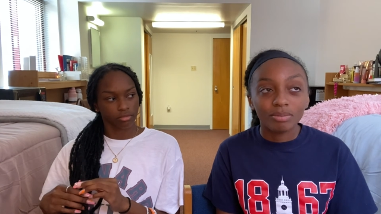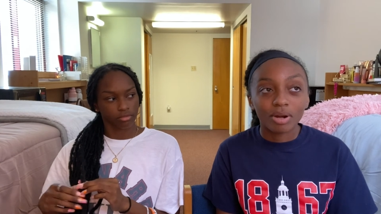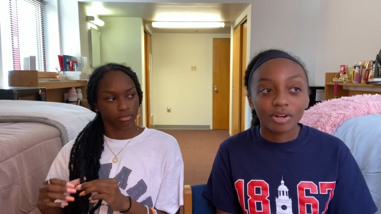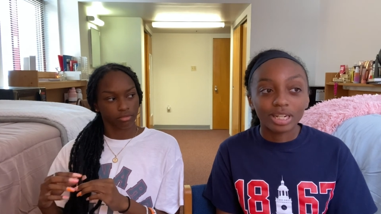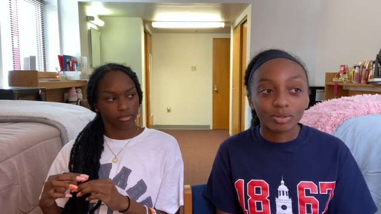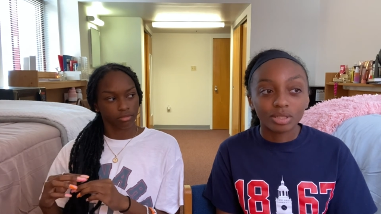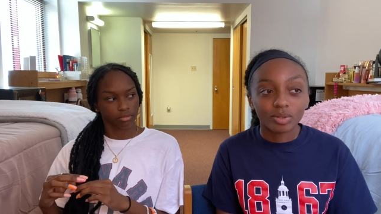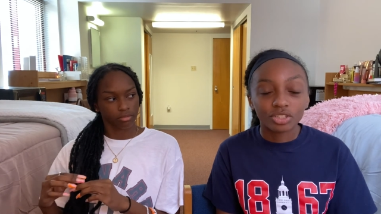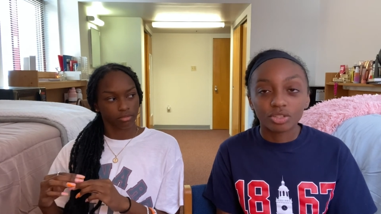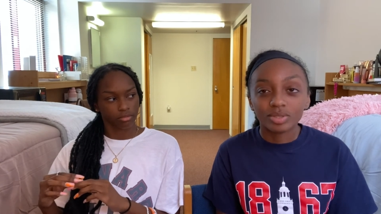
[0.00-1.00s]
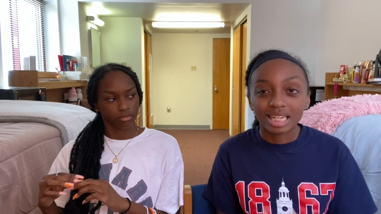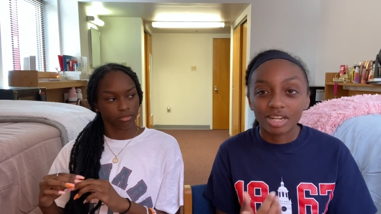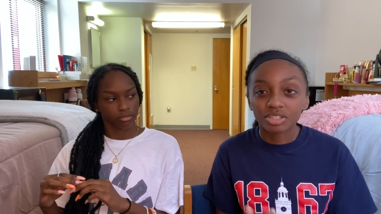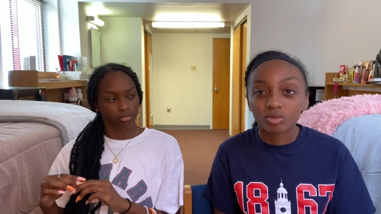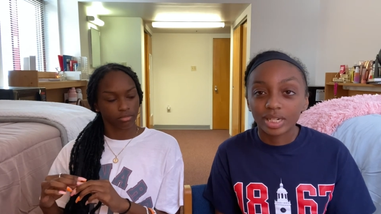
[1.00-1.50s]
Speaker 1: party I really went to was
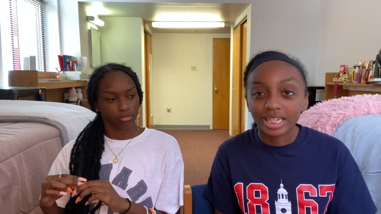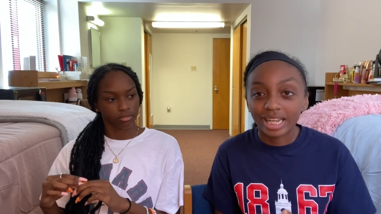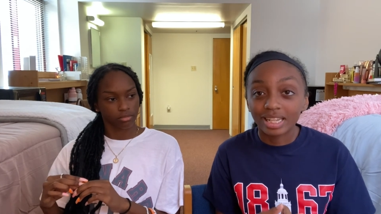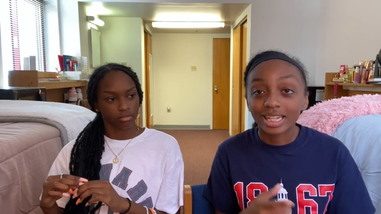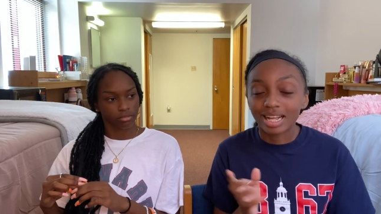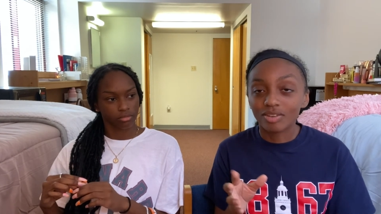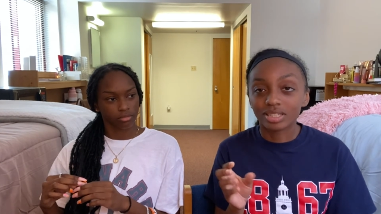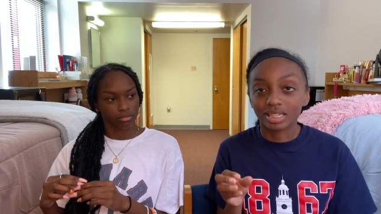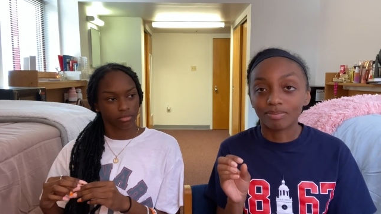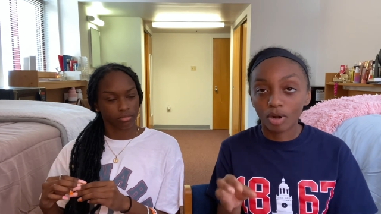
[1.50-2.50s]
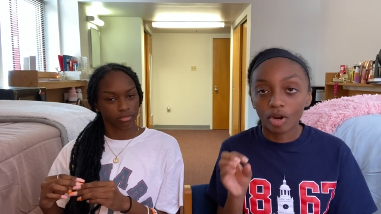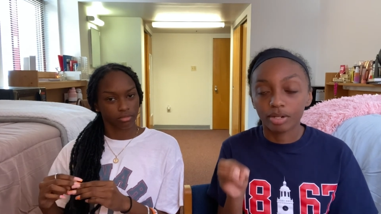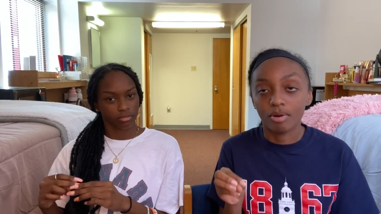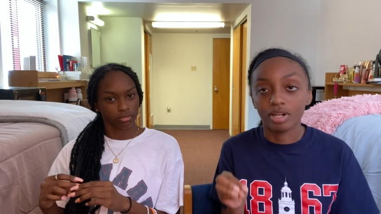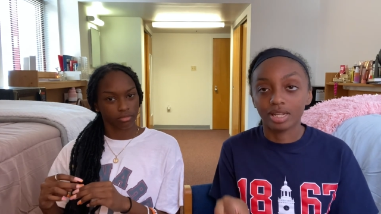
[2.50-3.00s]
House of Reggae. Like that was like the party
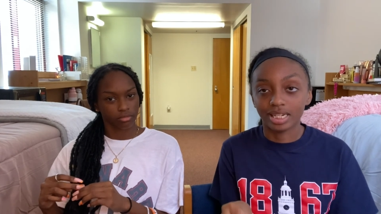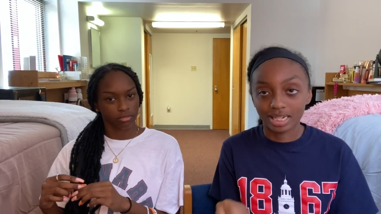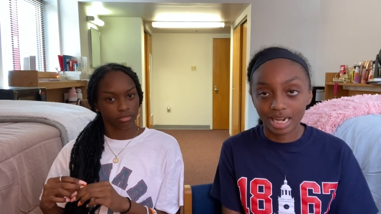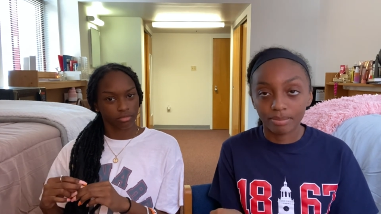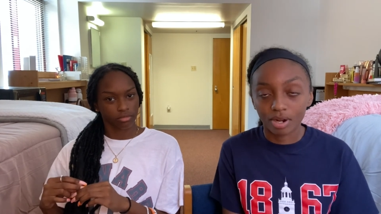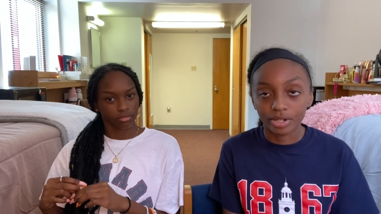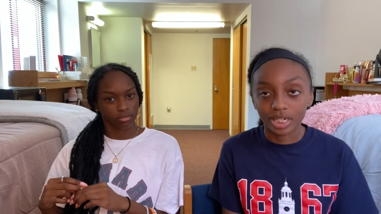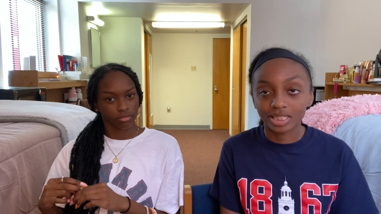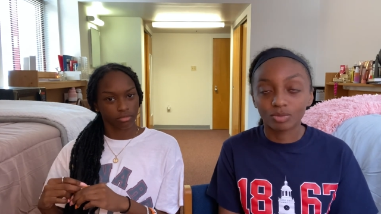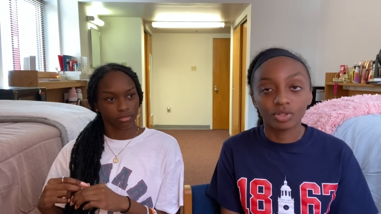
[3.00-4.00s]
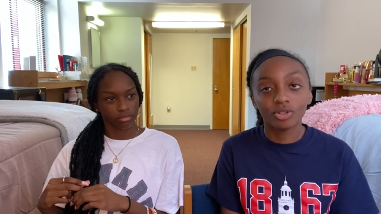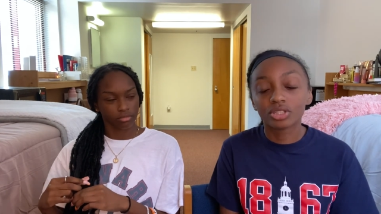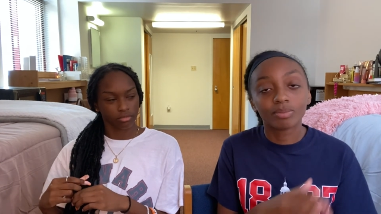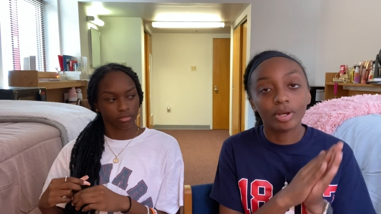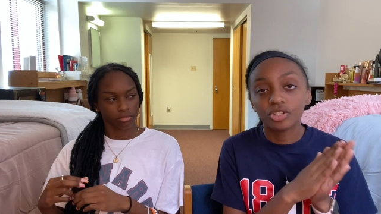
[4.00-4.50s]
party, like night party. Cause there was a
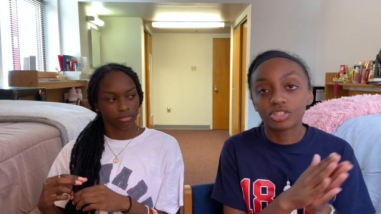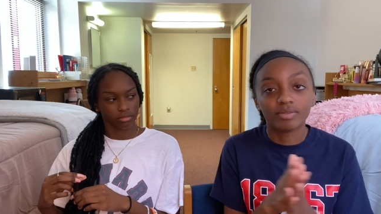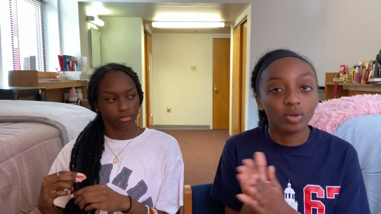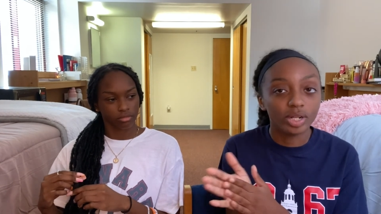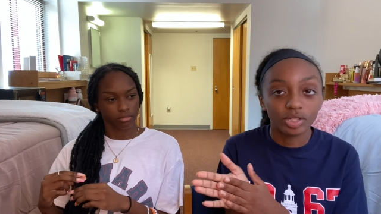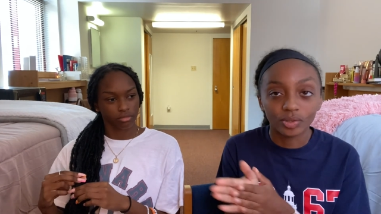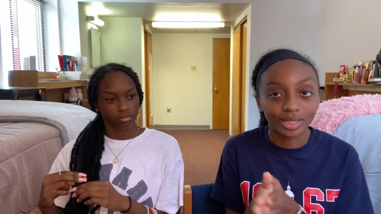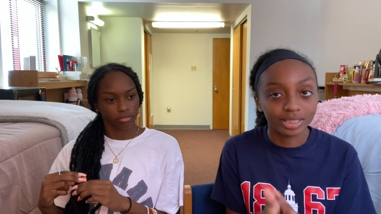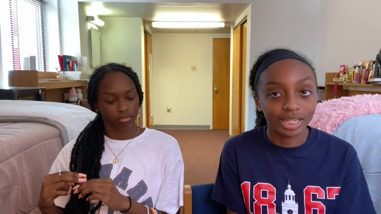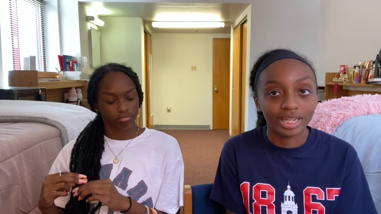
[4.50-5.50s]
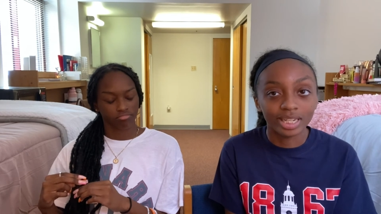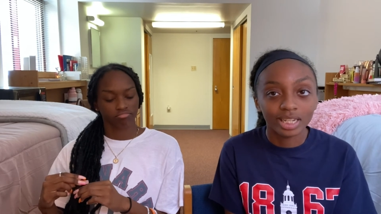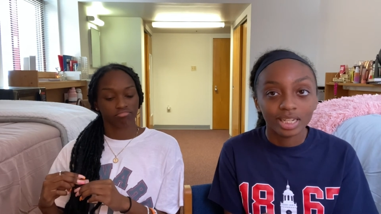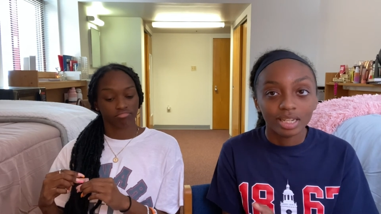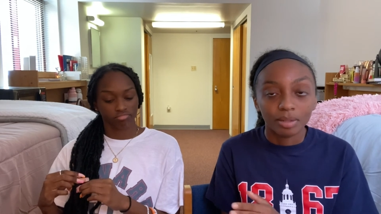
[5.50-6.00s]
bunch of stuff going on throughout the day.
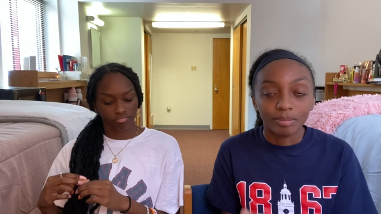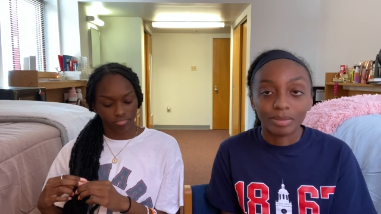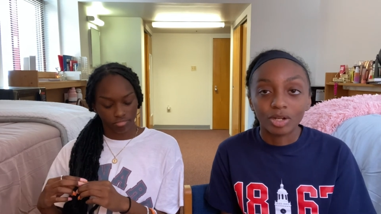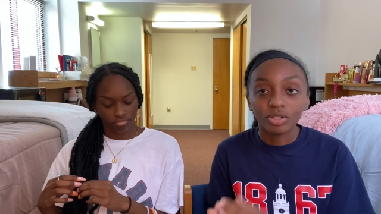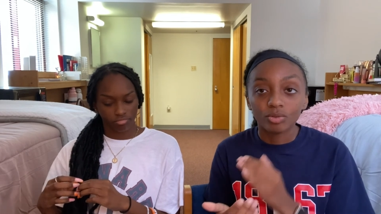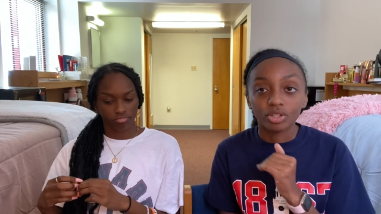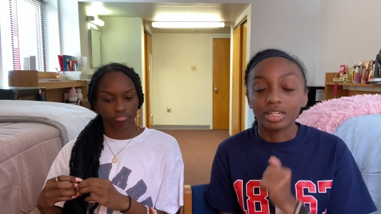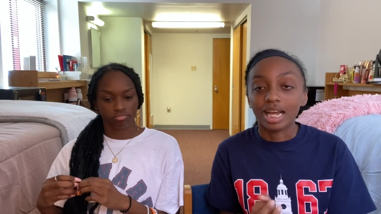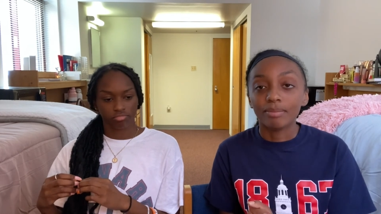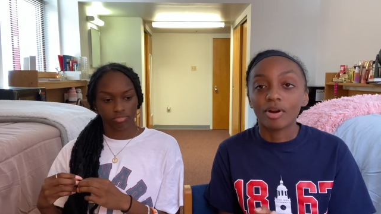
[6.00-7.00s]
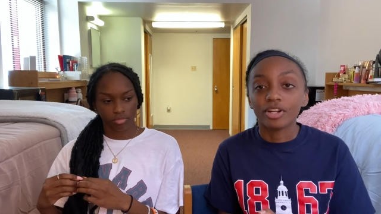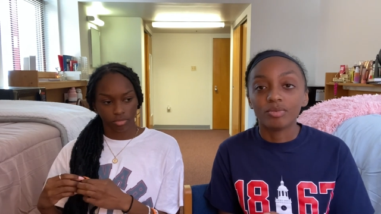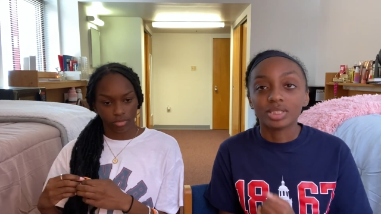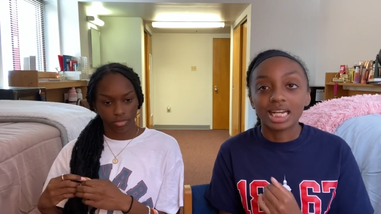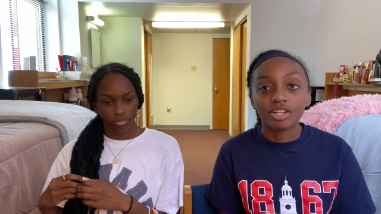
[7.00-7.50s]
My only really night party
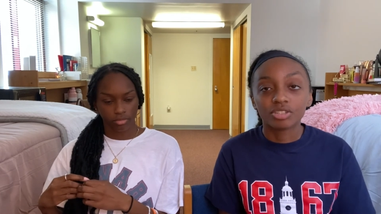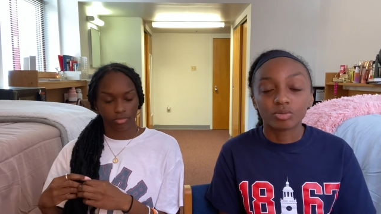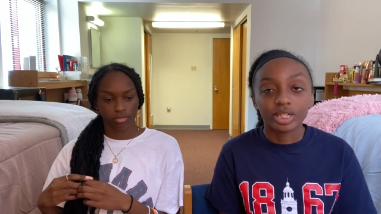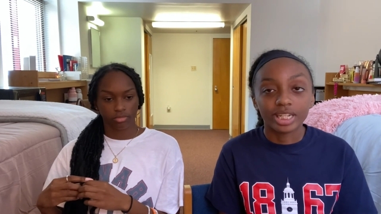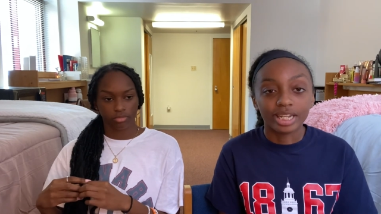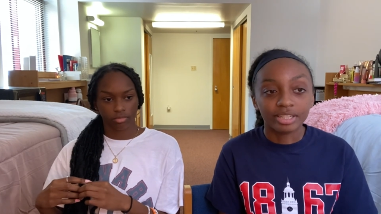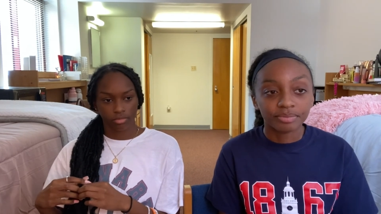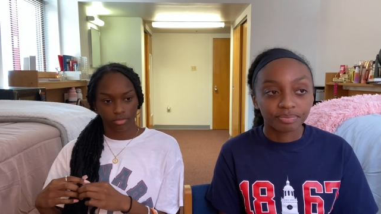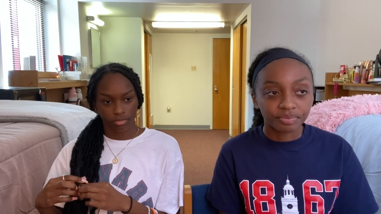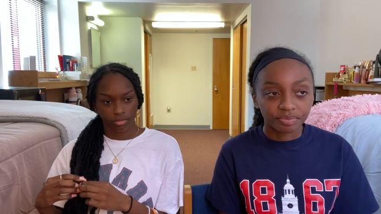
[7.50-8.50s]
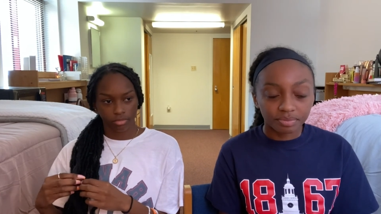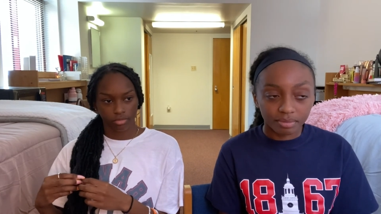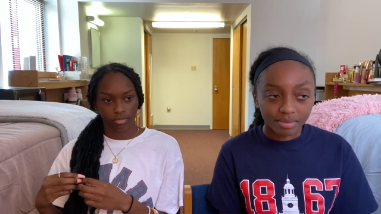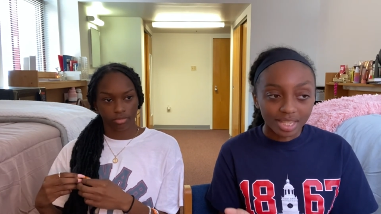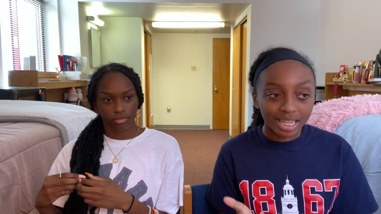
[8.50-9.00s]
was House of Reggae
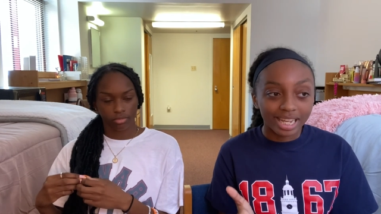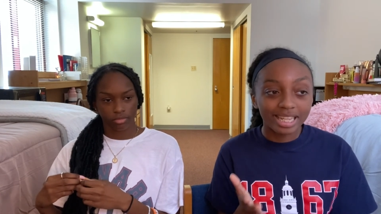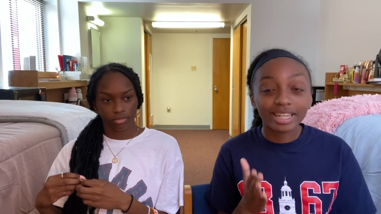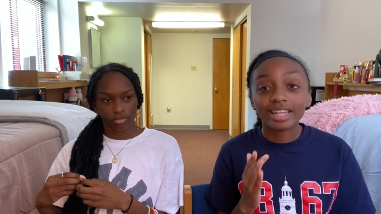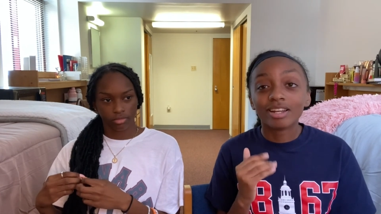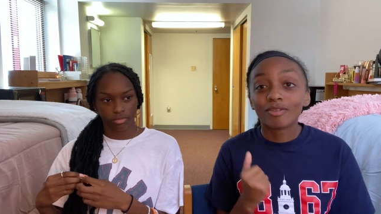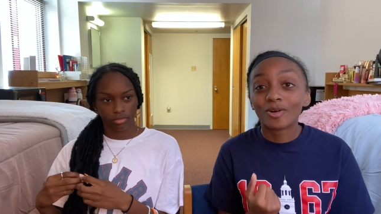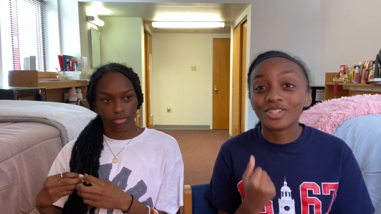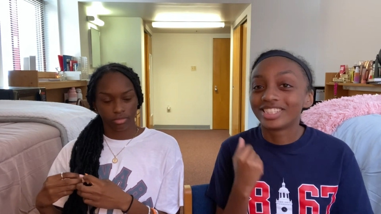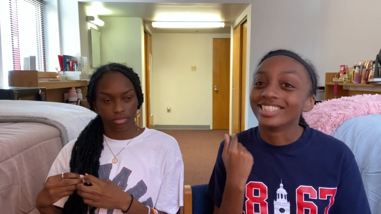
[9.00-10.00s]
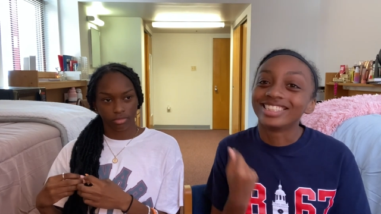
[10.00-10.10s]
and then of course the